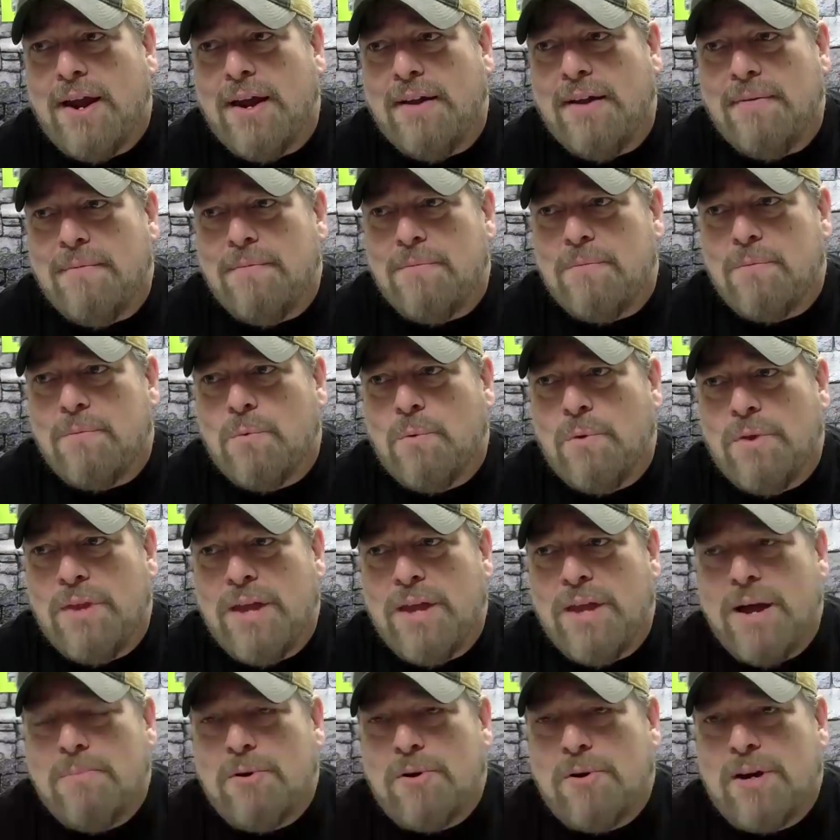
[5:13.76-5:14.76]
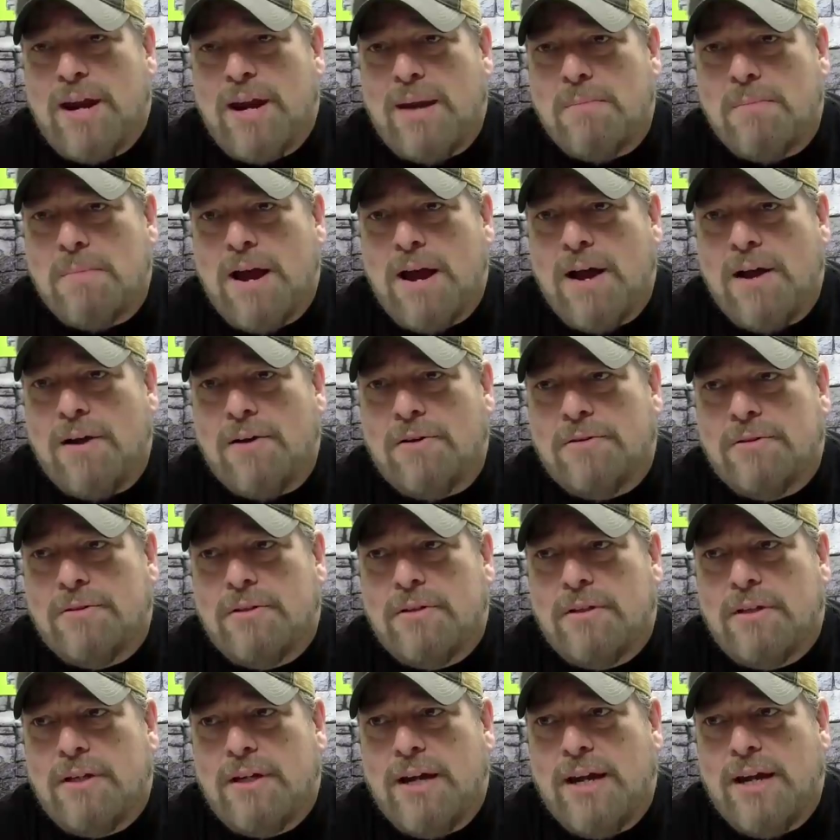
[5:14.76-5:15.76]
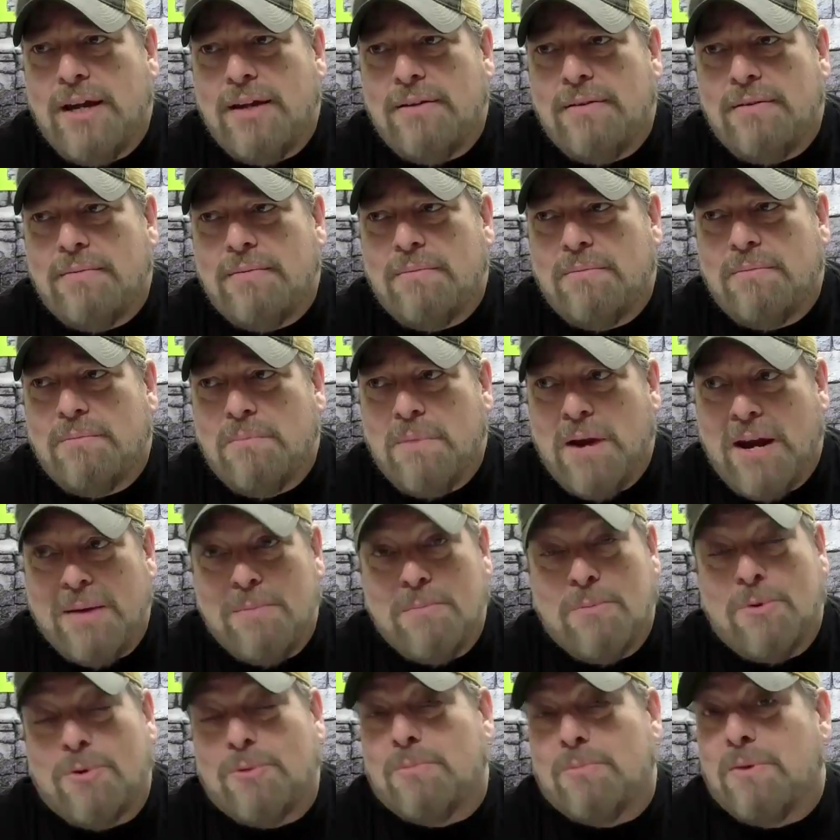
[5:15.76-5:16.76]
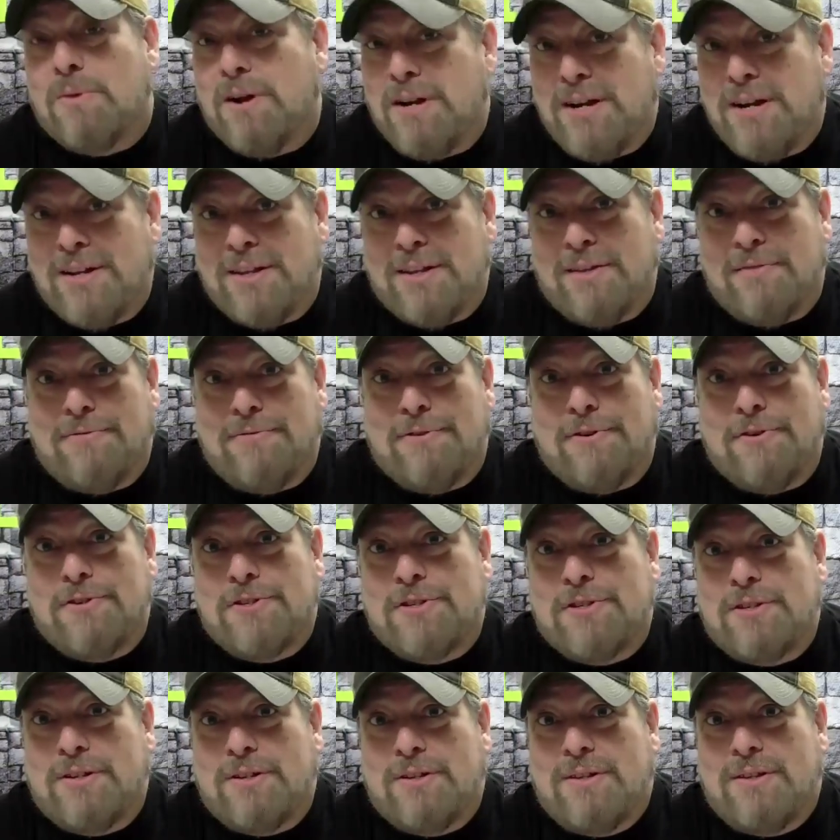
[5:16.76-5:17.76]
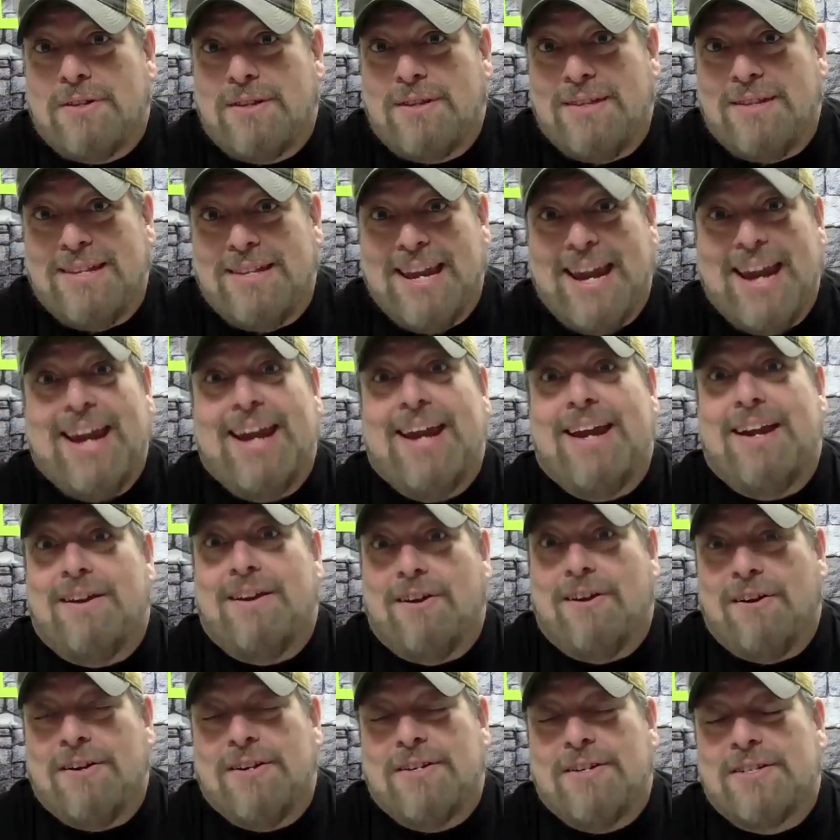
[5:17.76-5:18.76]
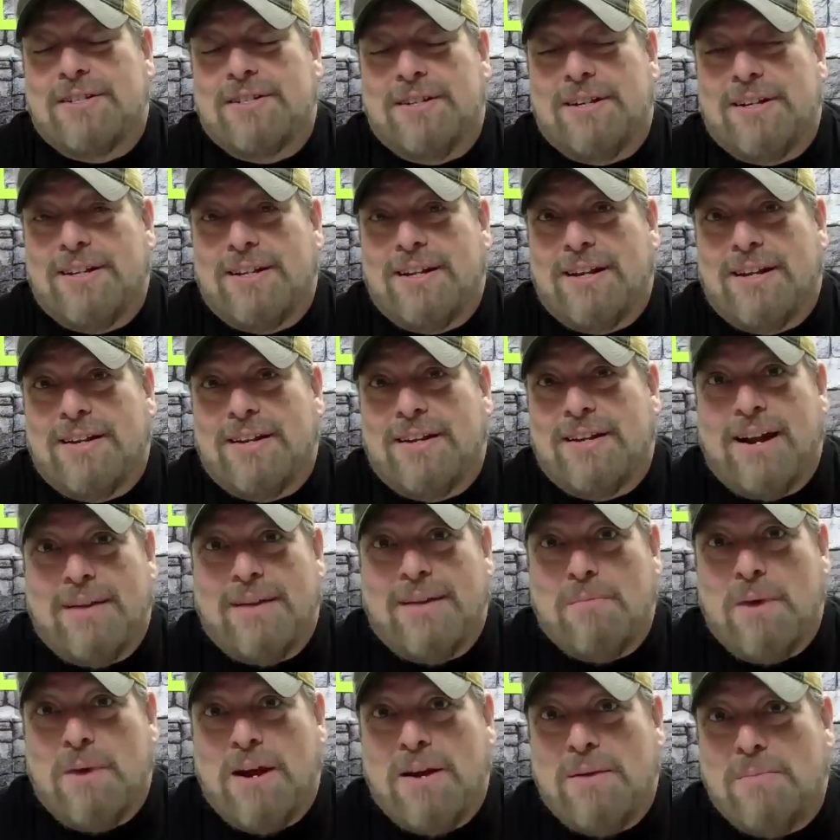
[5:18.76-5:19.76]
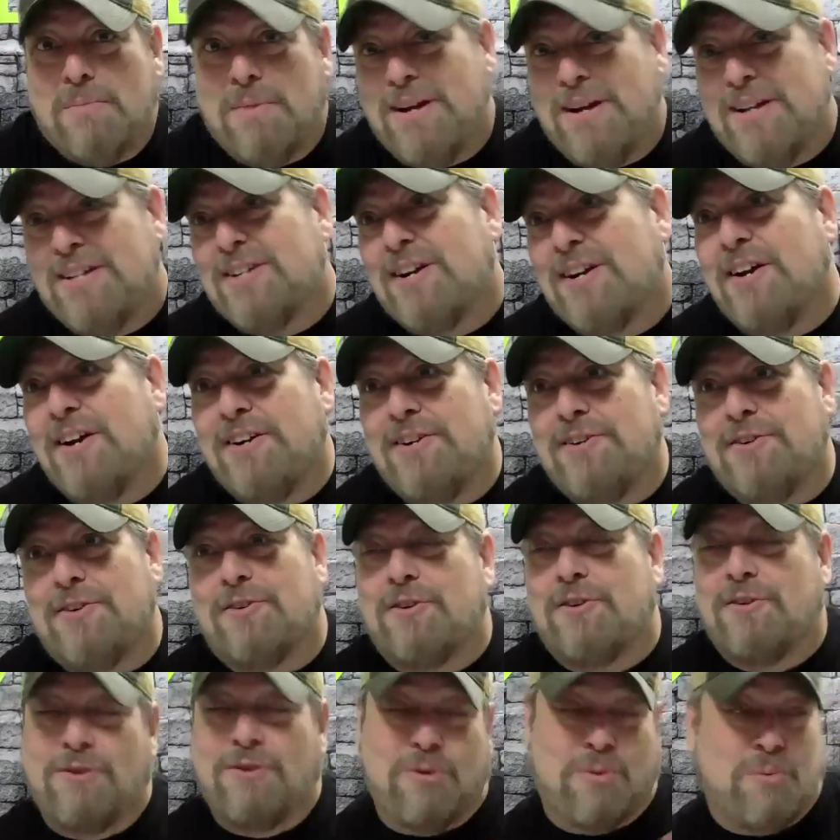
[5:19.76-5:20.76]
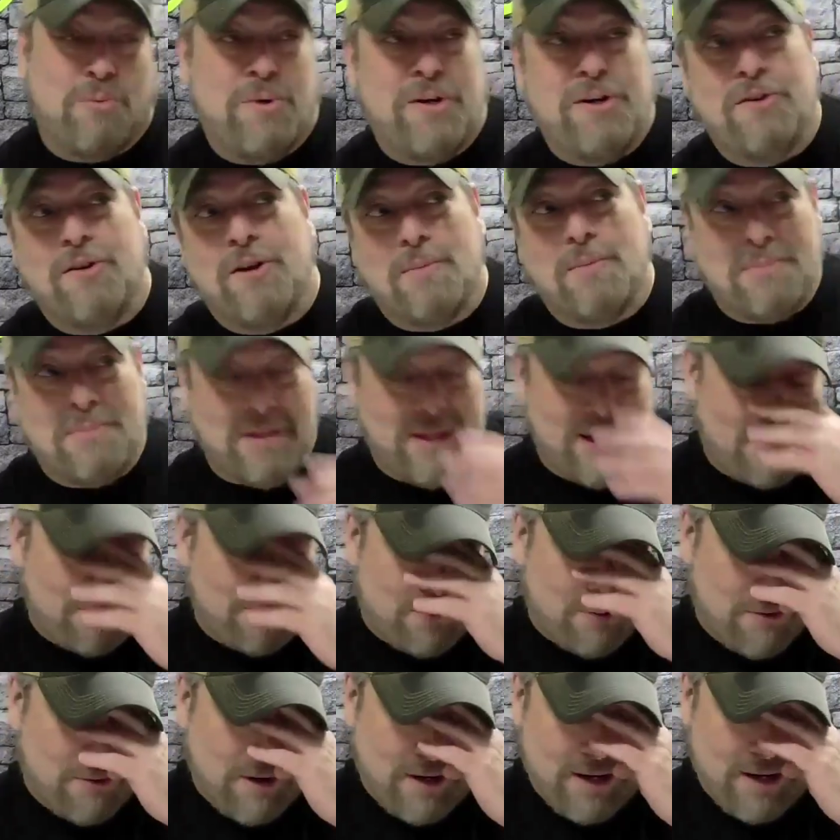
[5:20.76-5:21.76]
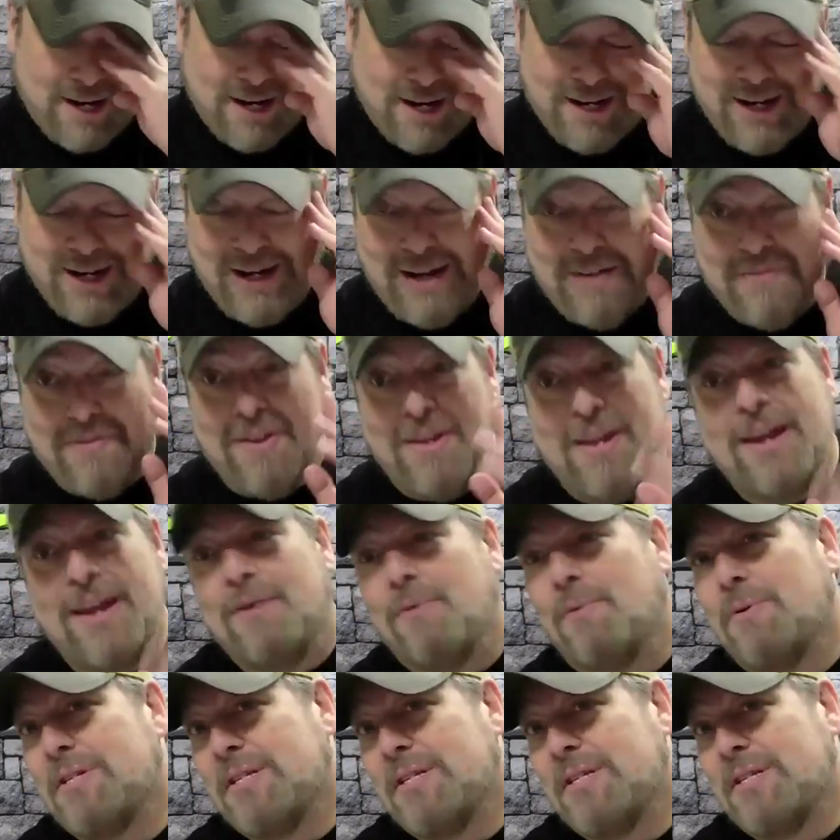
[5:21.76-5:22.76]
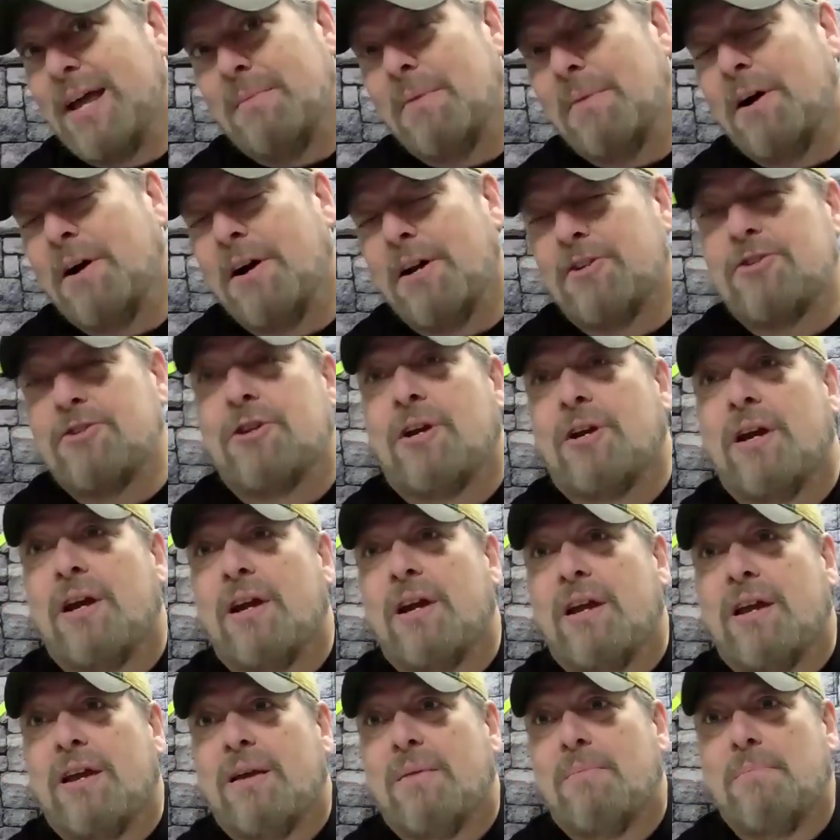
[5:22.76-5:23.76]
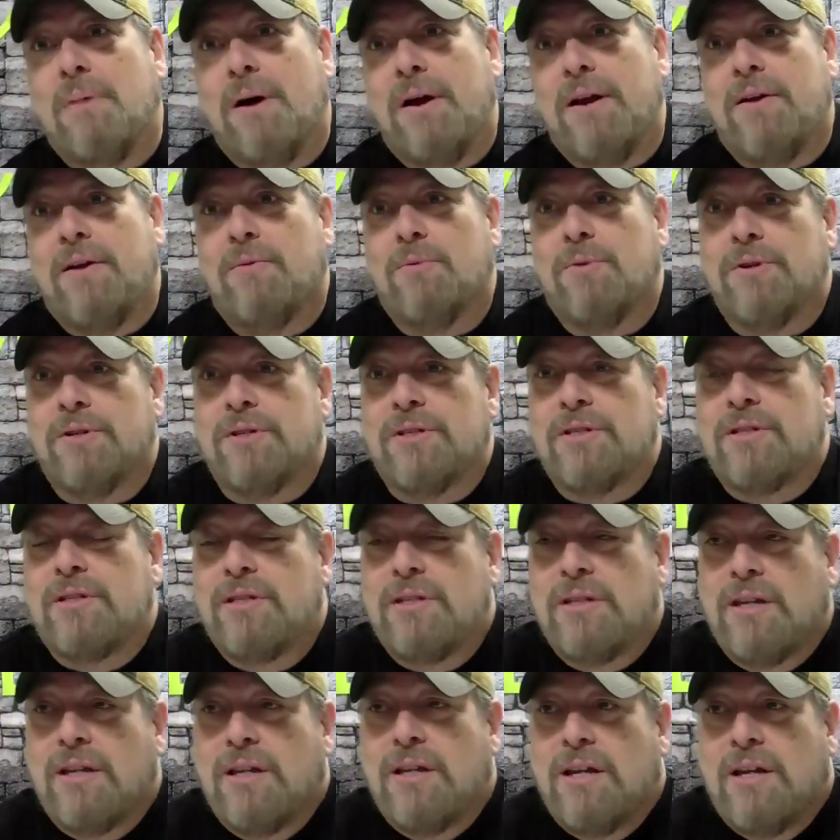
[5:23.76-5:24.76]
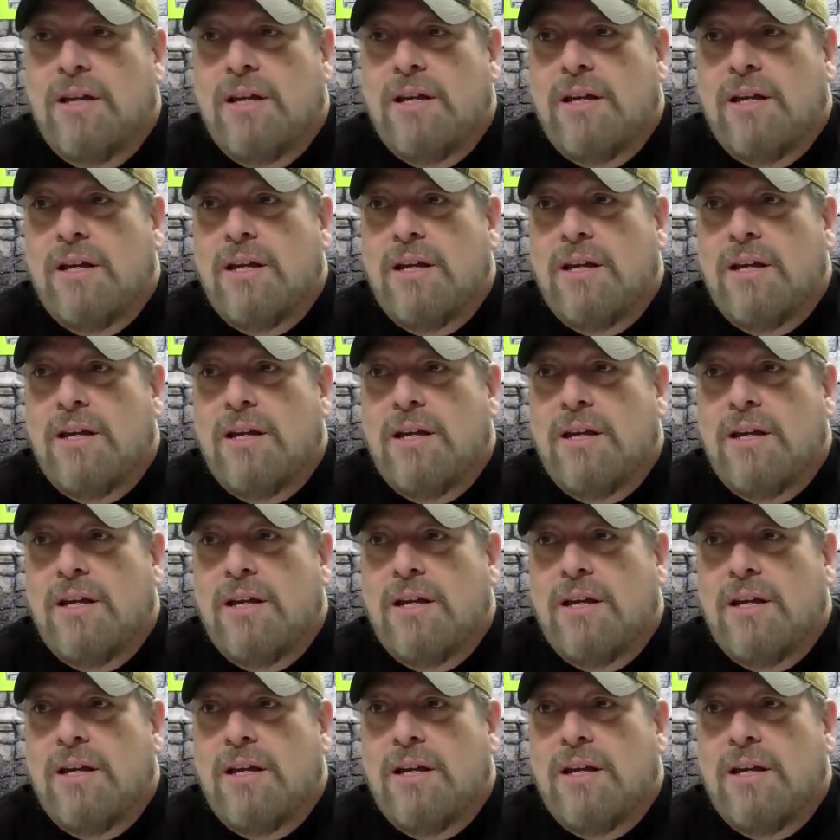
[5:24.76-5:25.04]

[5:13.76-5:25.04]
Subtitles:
And when that book came out, it made more money in the first day, honestly, than I had made my entire career up to that point. And even then, it wasn't that much, but I was